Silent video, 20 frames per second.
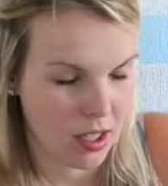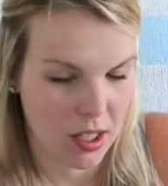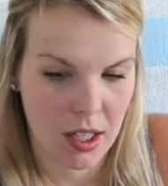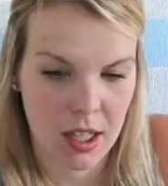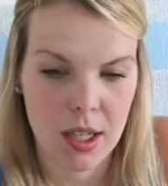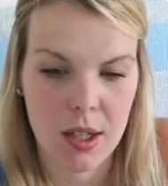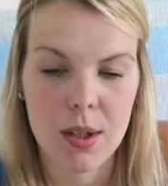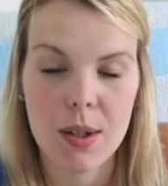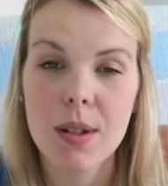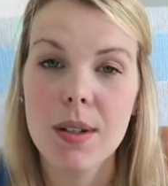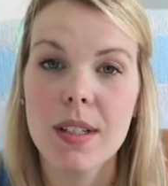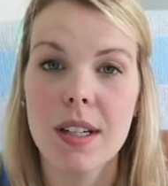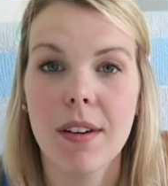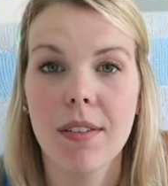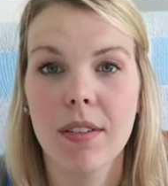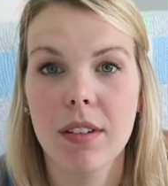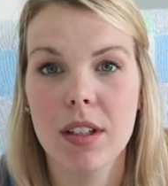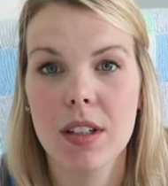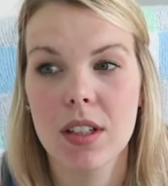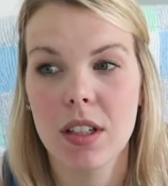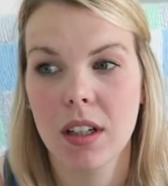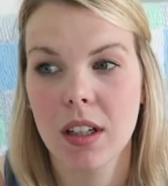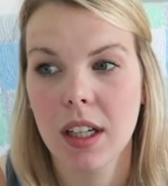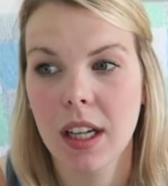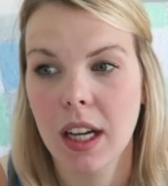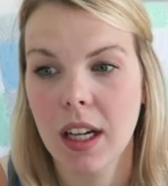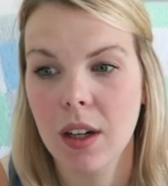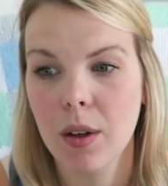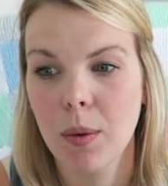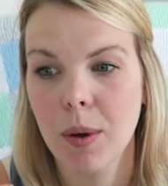he definitely started
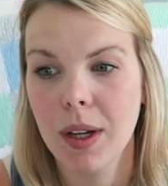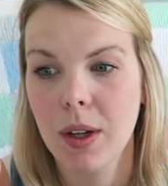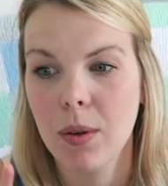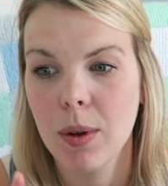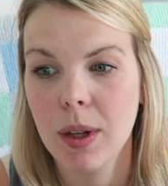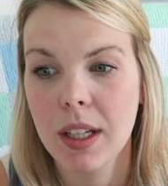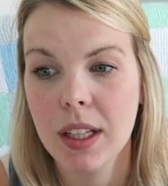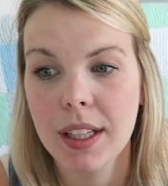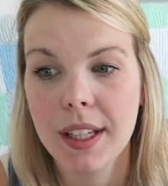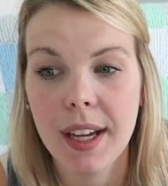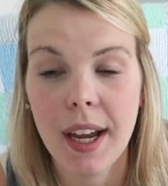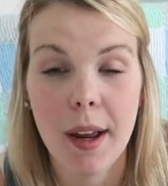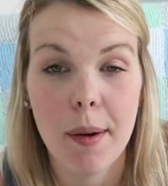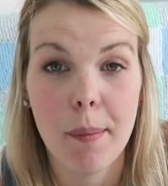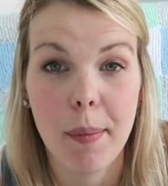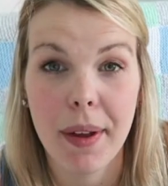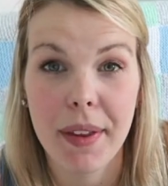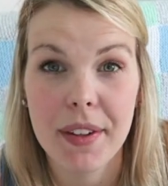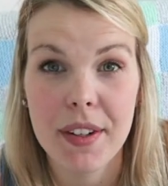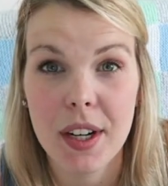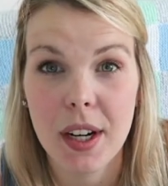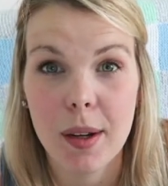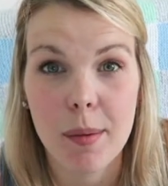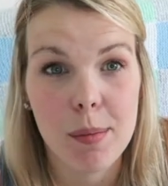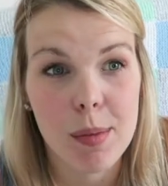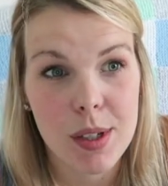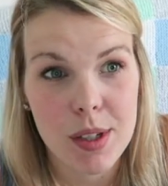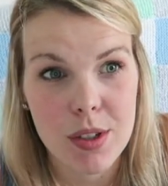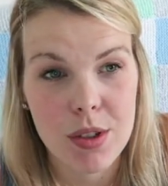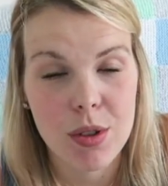gaining weight quickly, and by the time
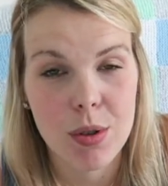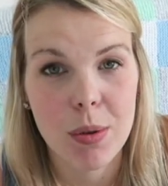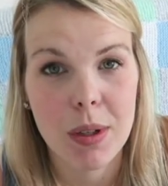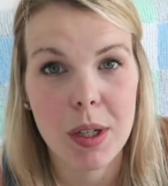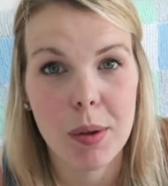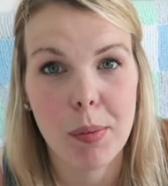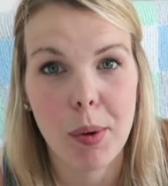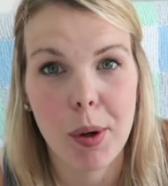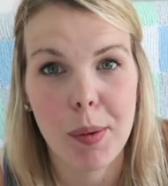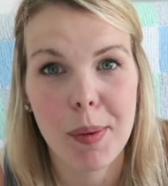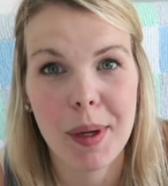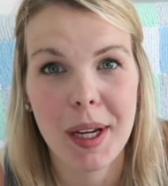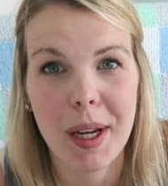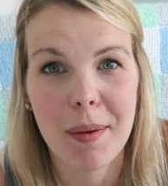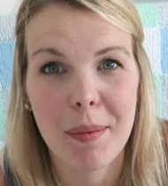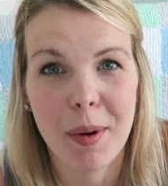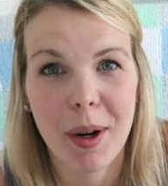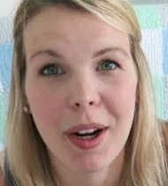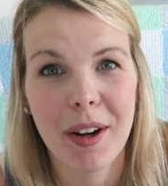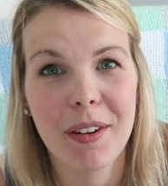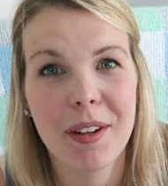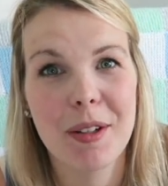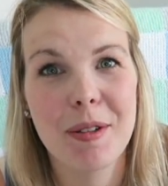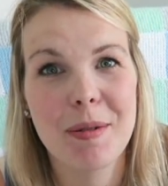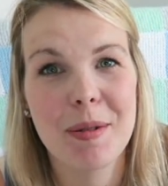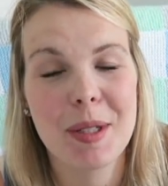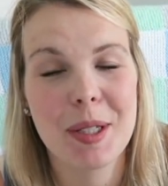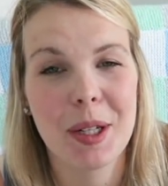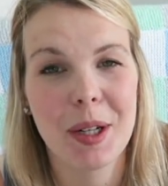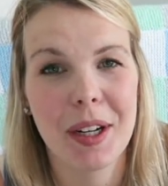his 2-week appointment came around, he
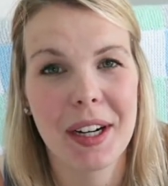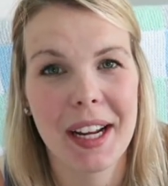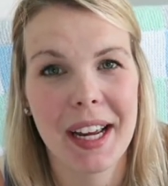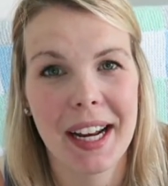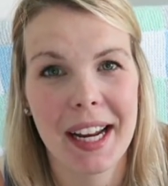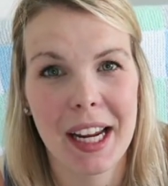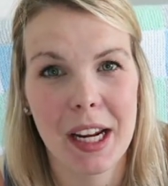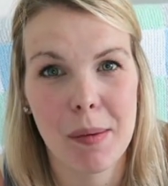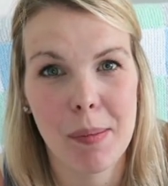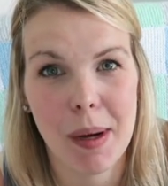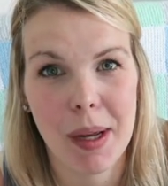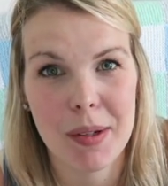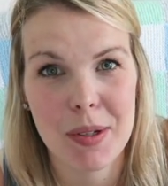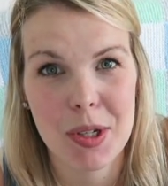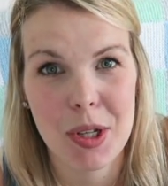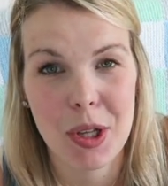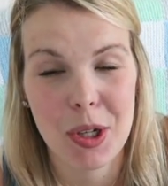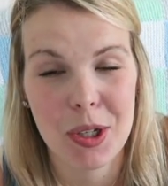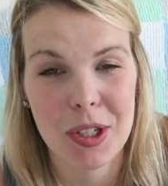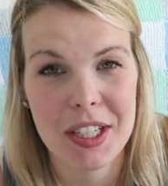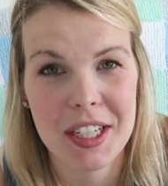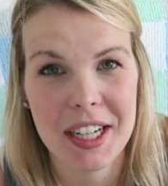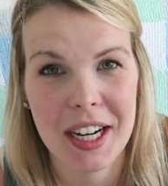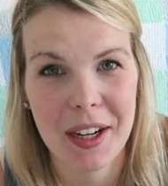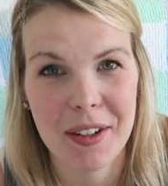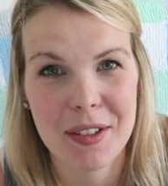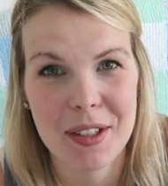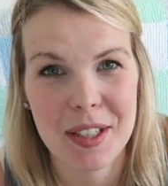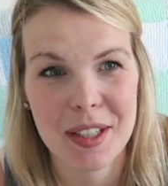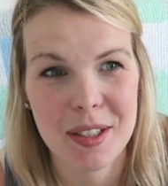was already at 8 pounds 13
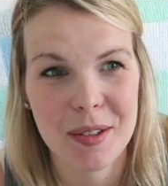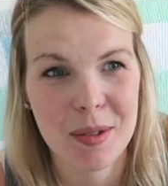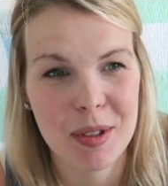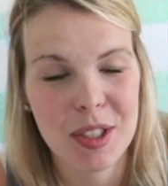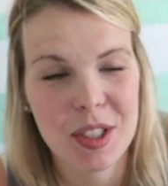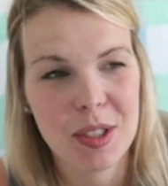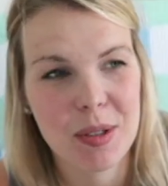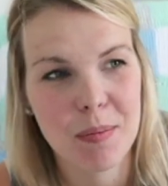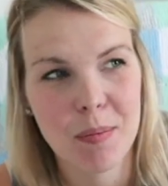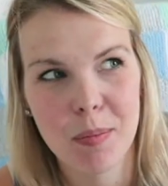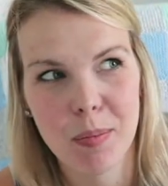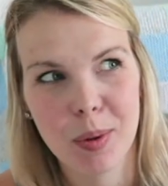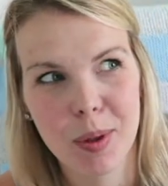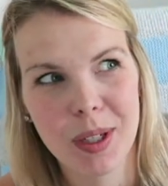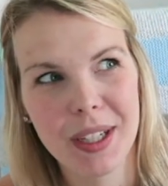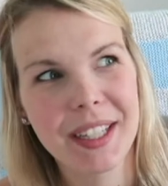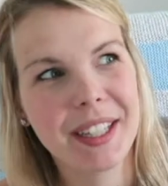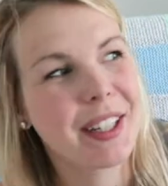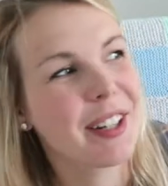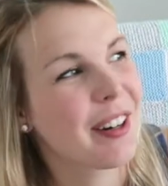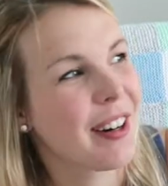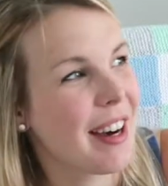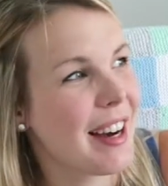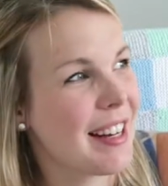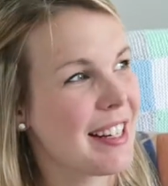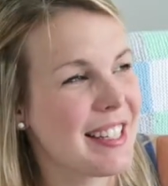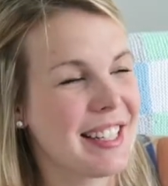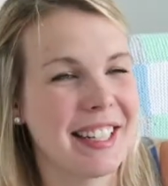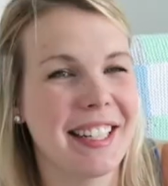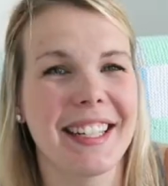ounces, which is pretty
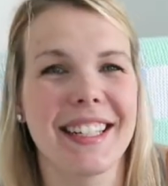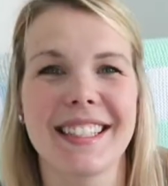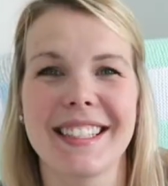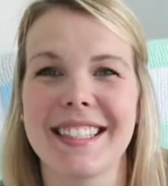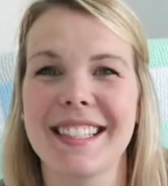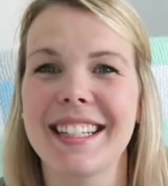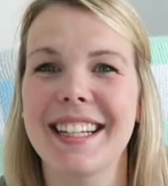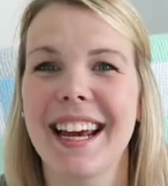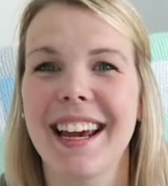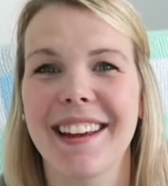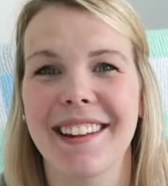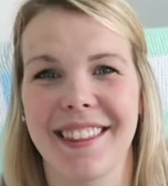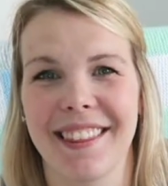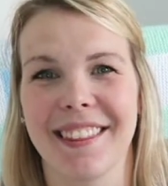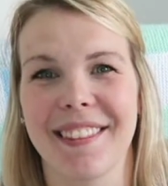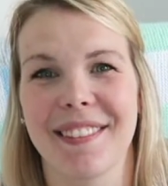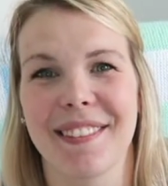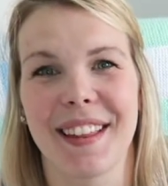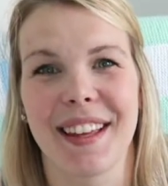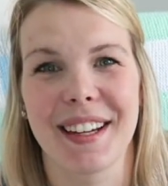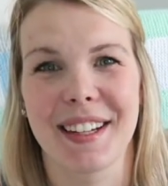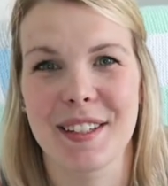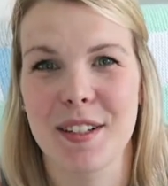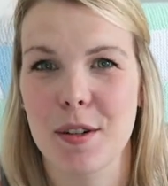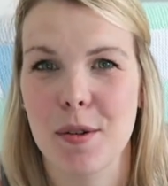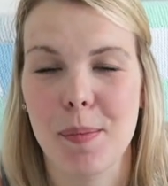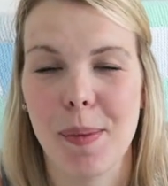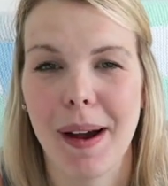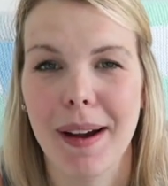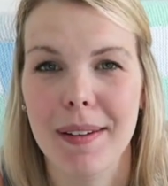crazy because he gained like
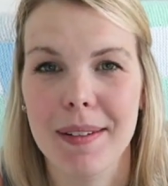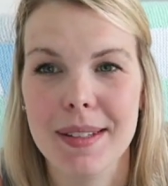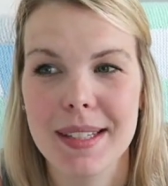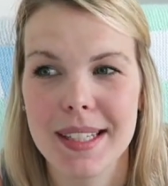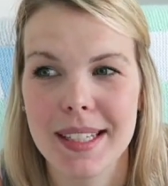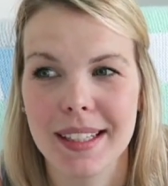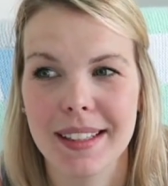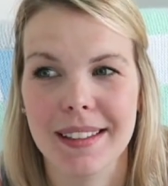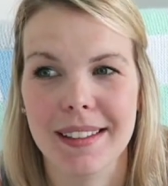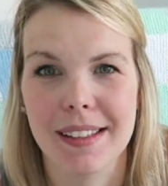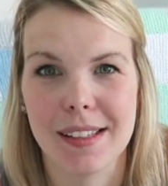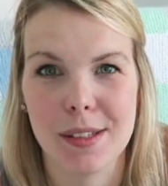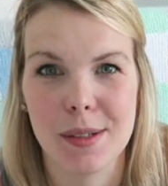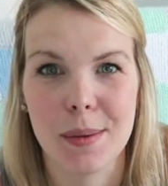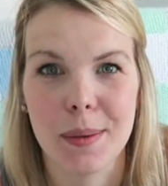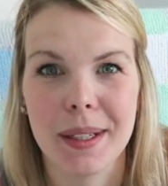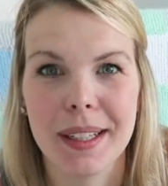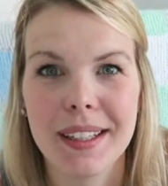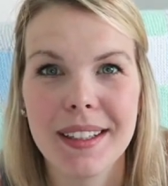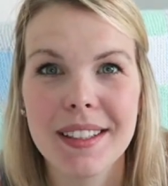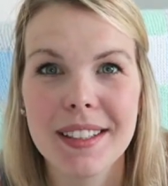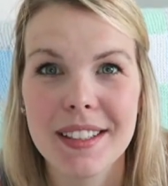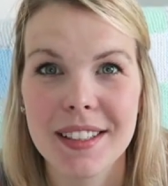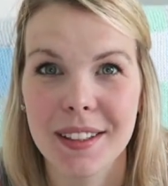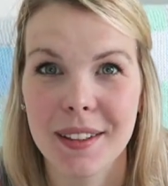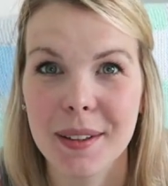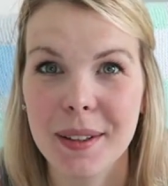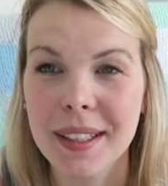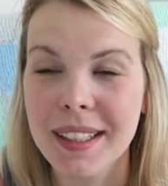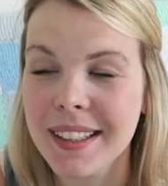2 pounds in 2 weeks.
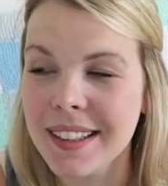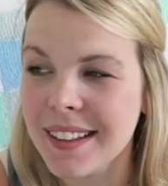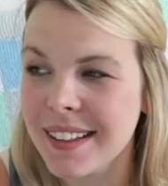So